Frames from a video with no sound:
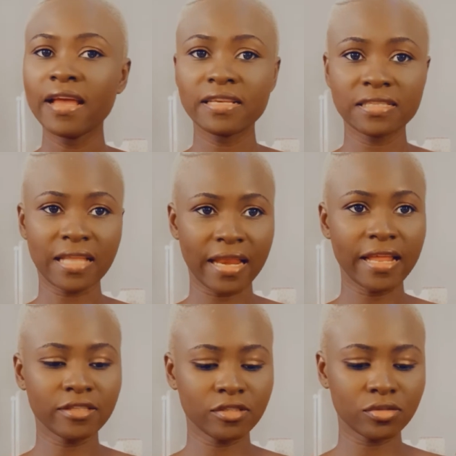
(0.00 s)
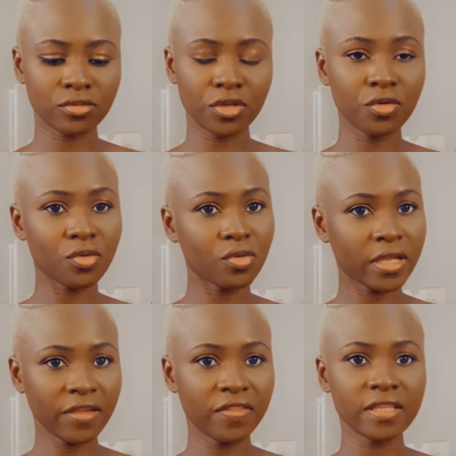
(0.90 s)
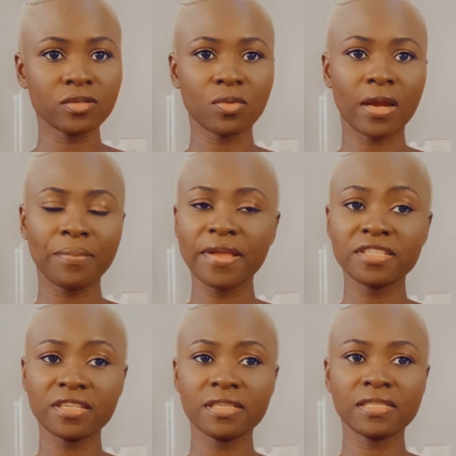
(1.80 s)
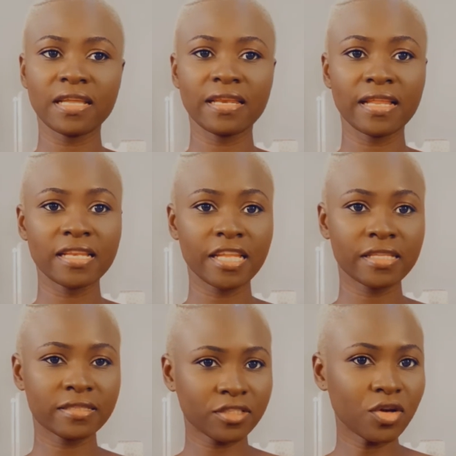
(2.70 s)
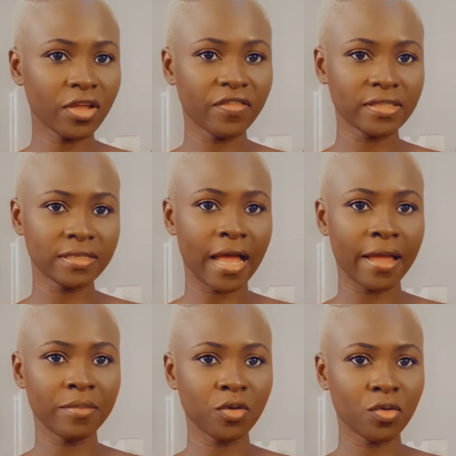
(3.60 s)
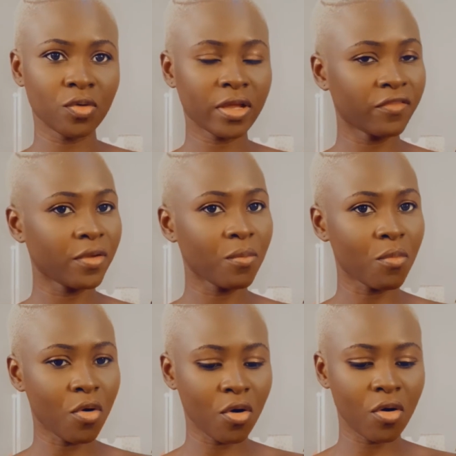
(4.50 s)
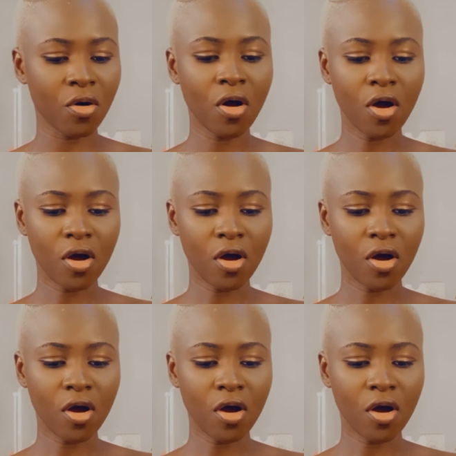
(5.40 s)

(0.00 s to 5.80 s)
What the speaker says: decided to, you know, give this one, purchase it, and then still give it time, you know, give it more